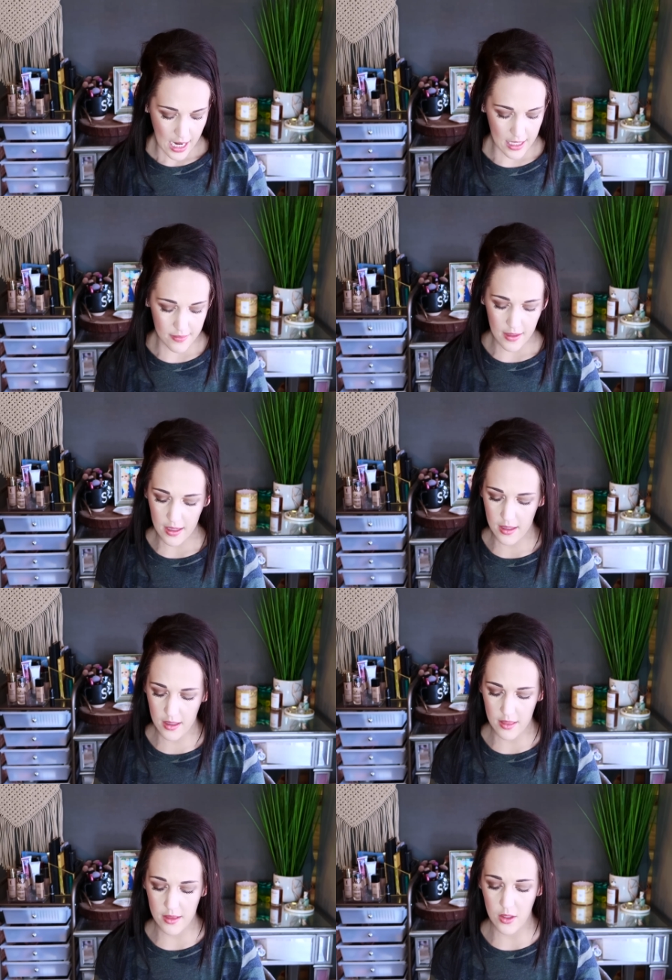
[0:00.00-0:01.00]
And
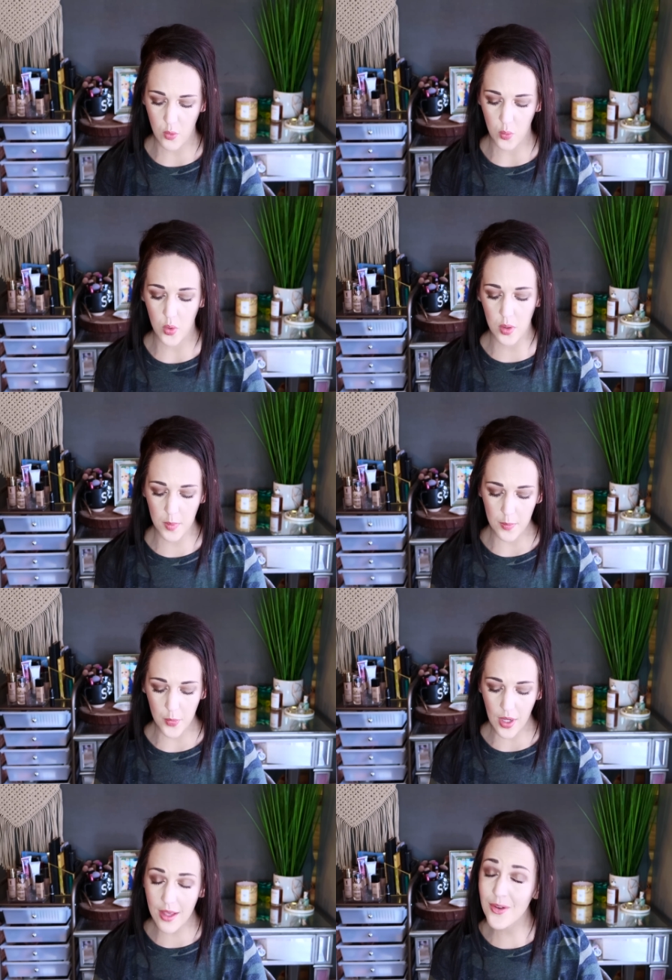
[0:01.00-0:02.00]
then the warm
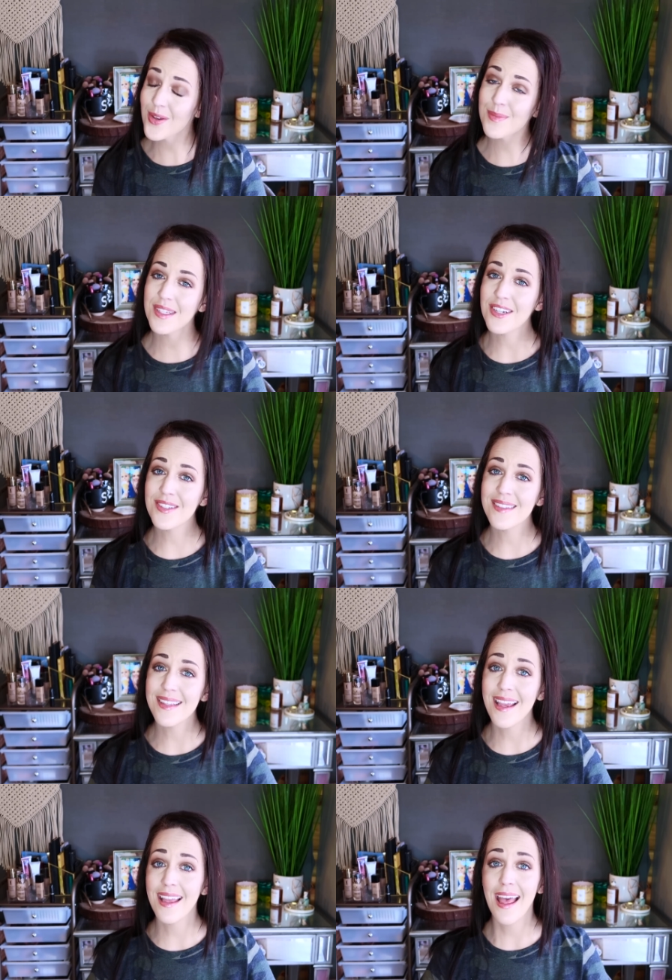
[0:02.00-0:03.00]
brown obsessions
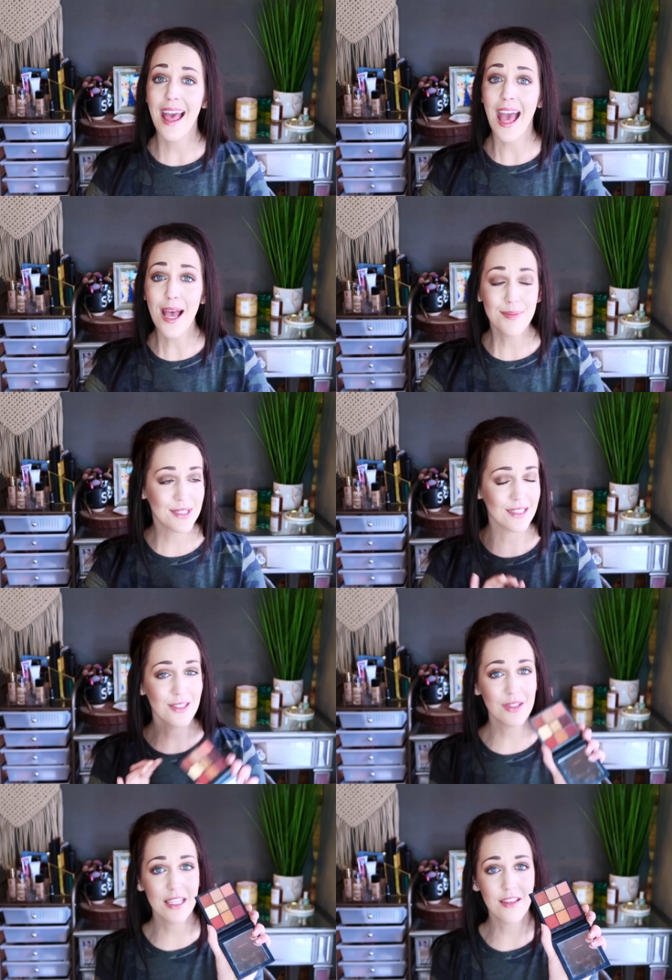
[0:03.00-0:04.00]
I
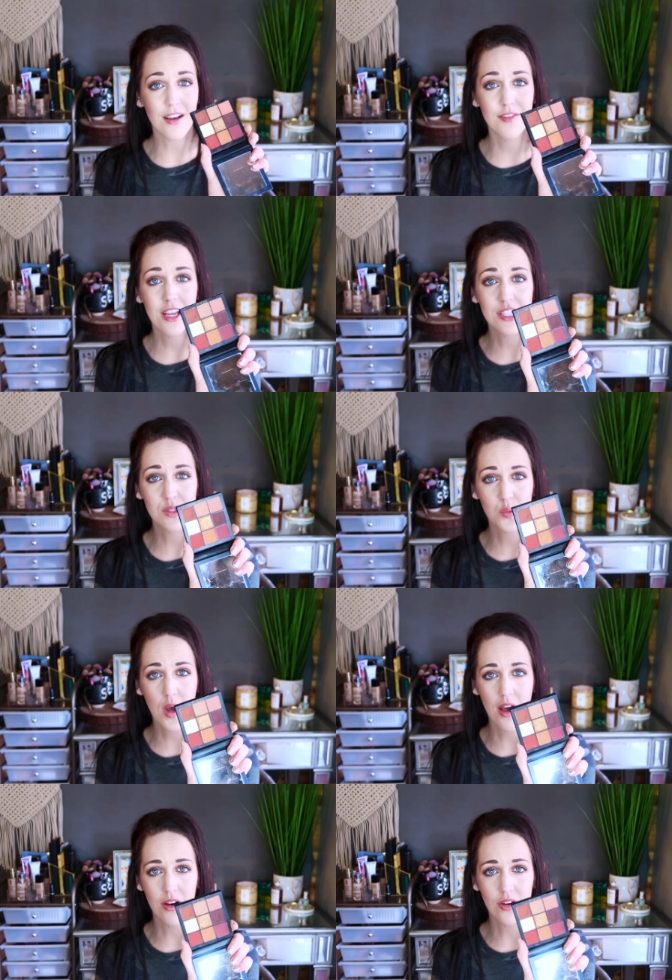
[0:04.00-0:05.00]
absolutely love as
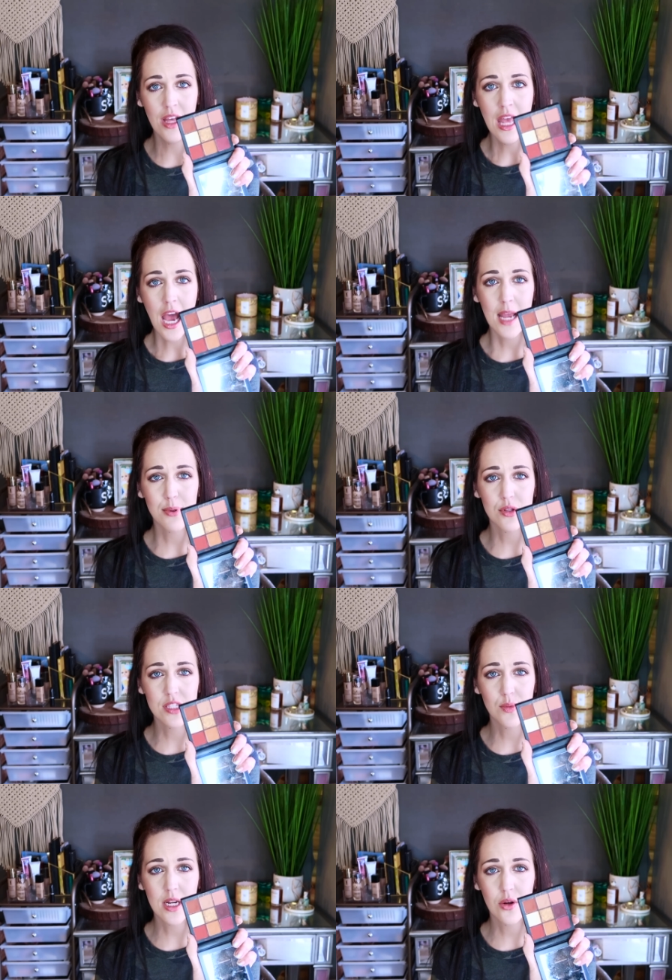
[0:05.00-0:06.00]
well. I pull
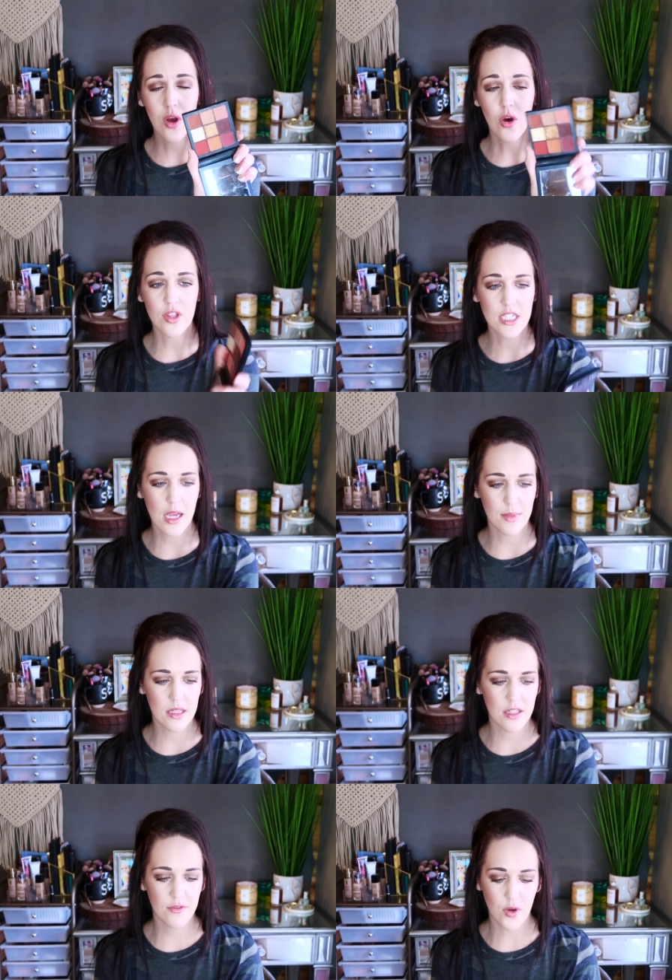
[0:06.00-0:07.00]
this one out all the time
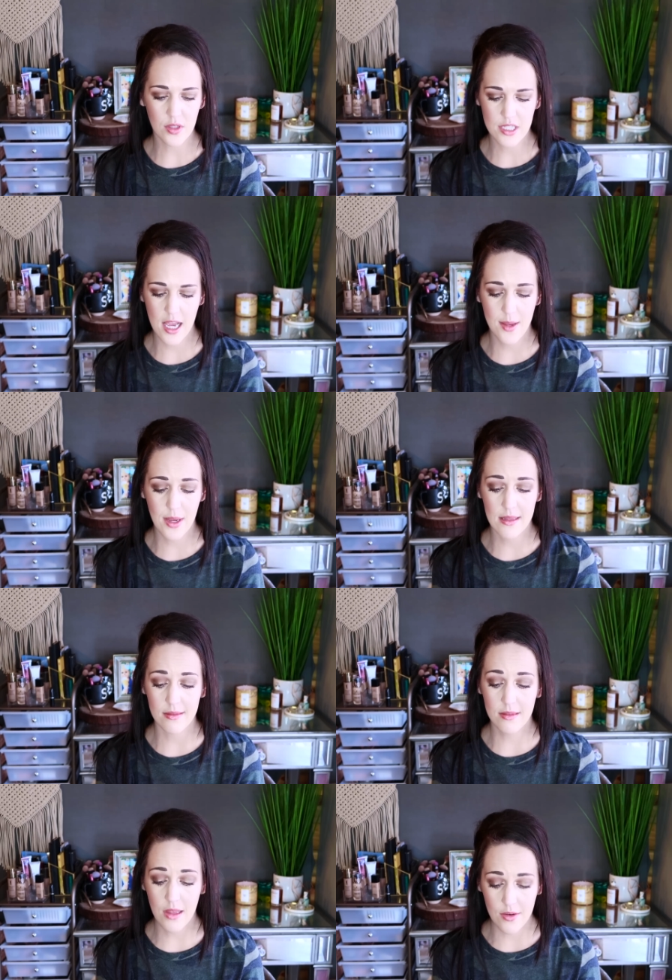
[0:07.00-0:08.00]
in the fall time. I
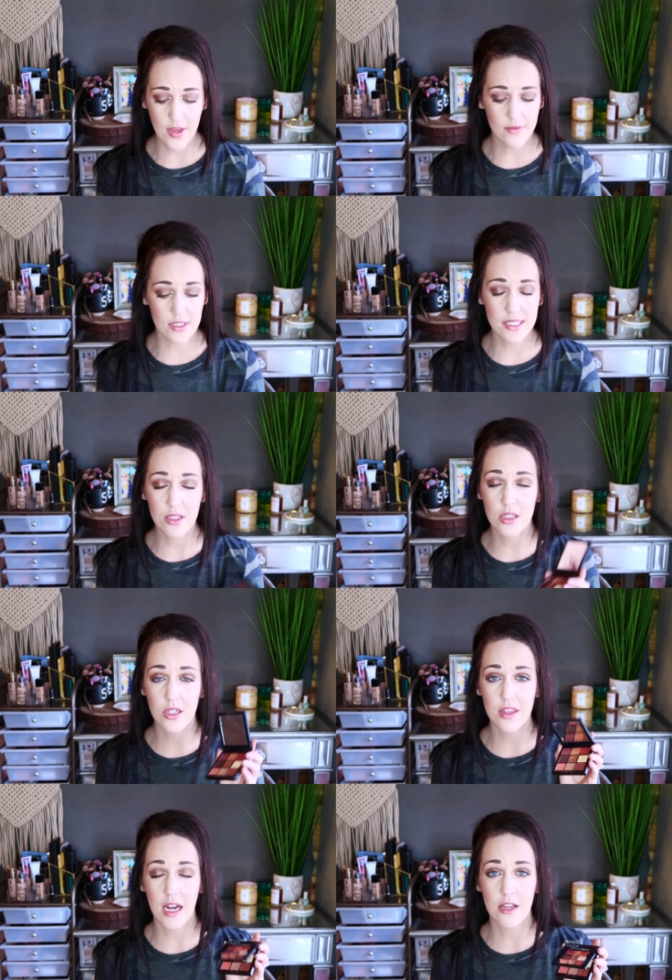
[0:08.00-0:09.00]
love every single
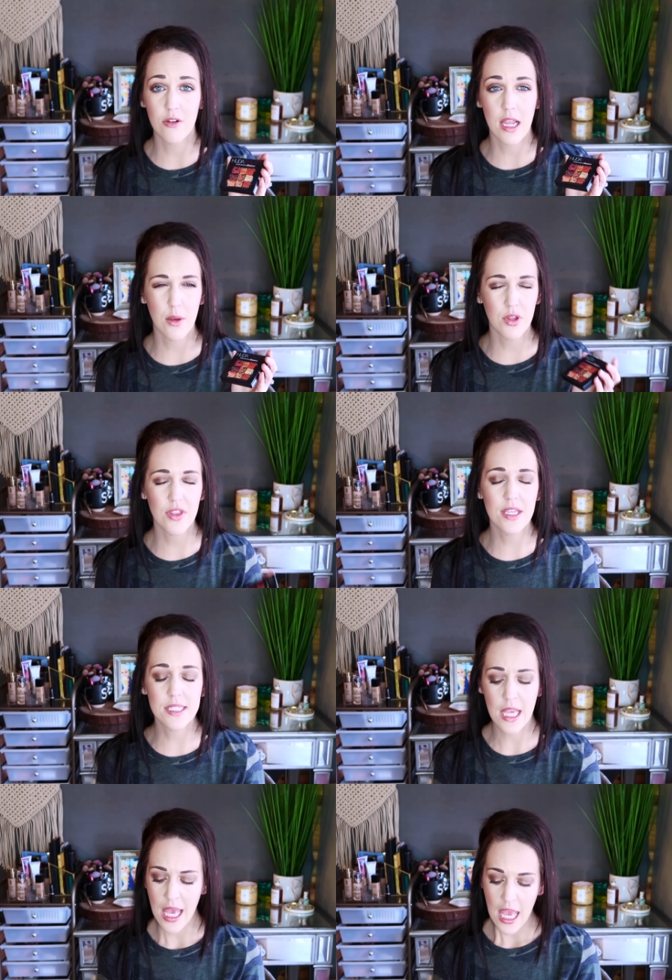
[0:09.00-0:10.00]
look that I create with
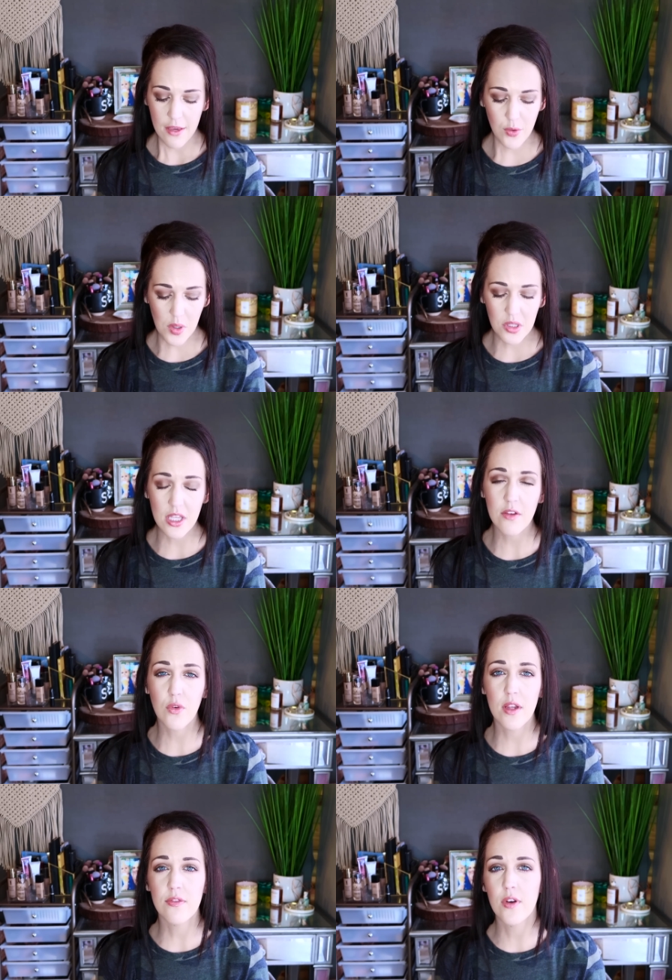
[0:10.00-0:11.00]
this. If you are looking
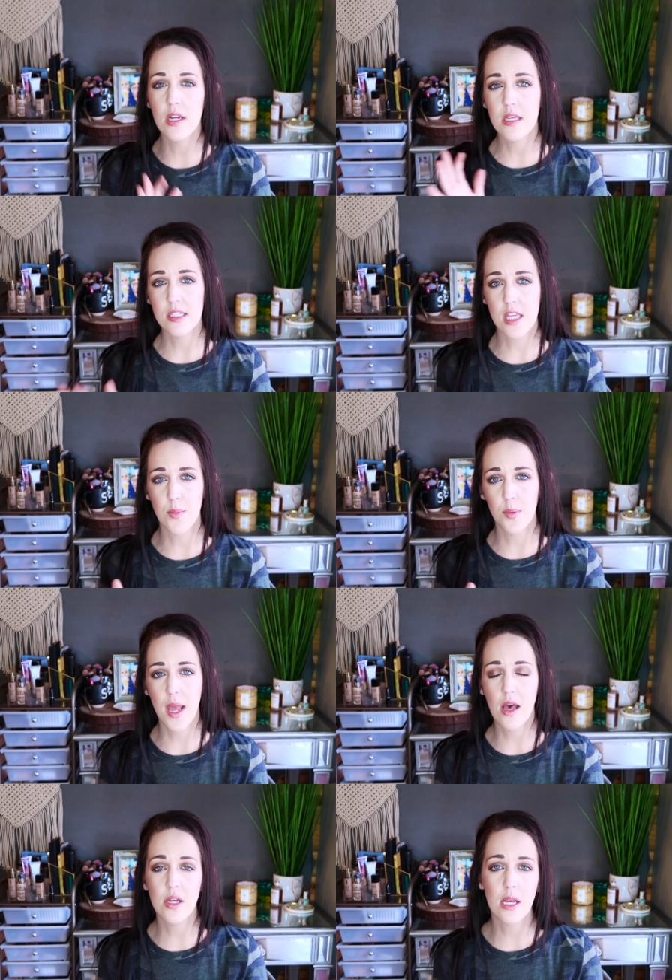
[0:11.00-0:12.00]
for a fun summer
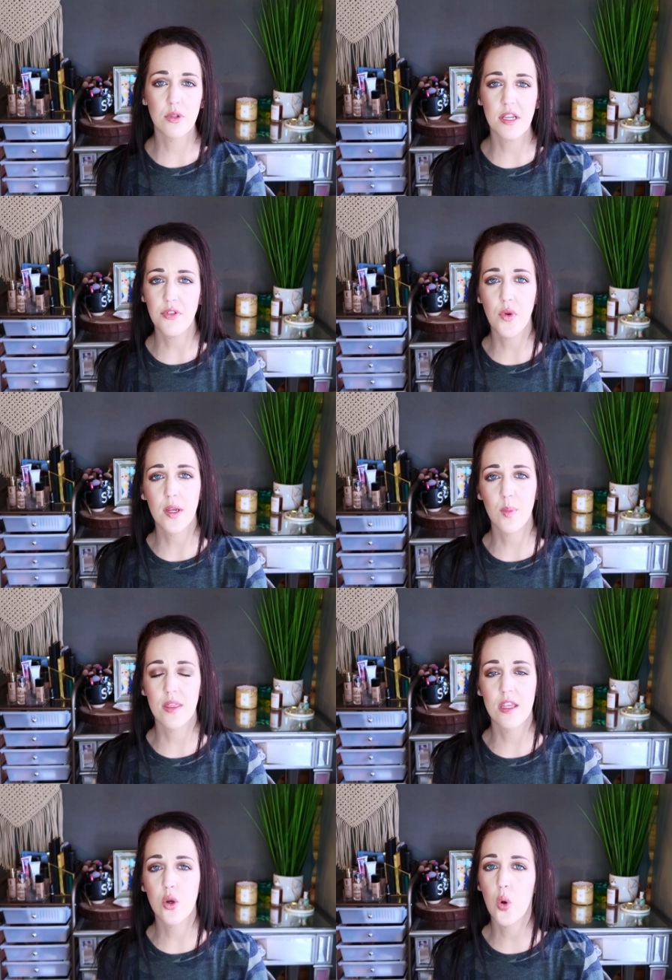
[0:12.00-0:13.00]
palette, I would definitely
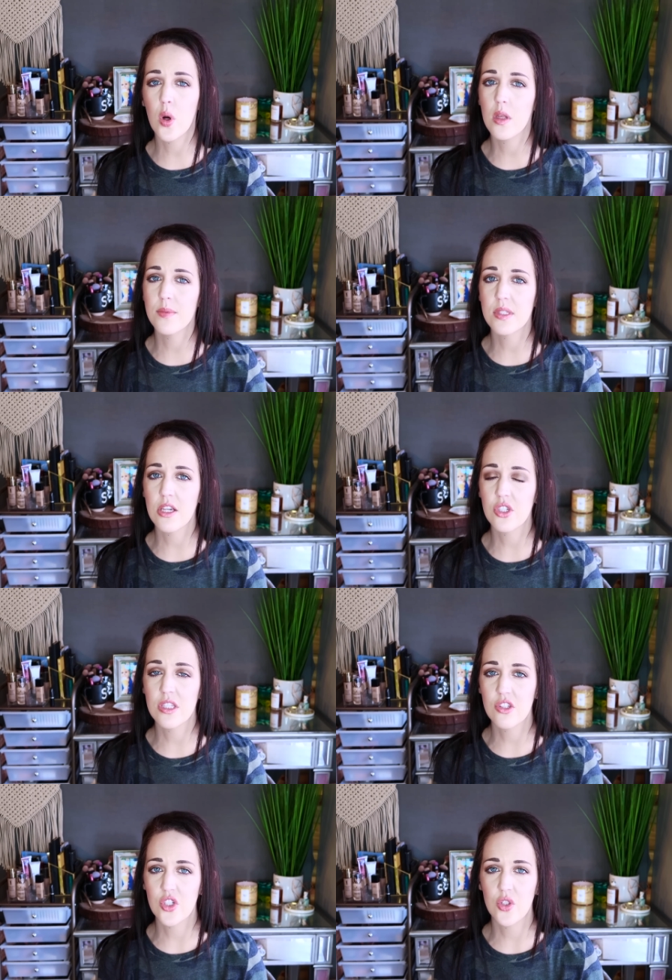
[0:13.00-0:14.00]
recommend the Coral
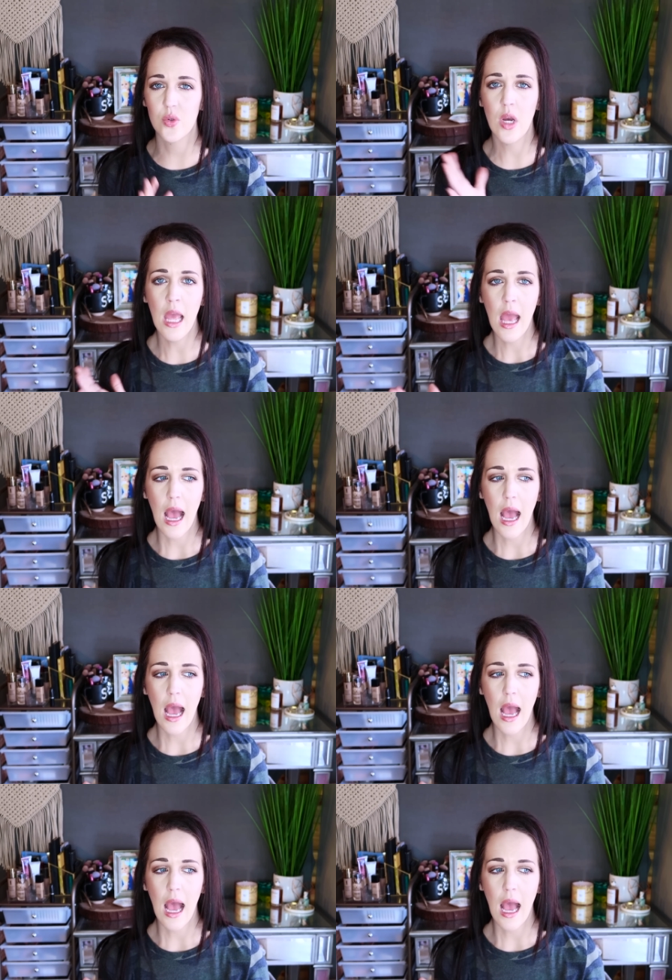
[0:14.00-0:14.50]
Obsessions too.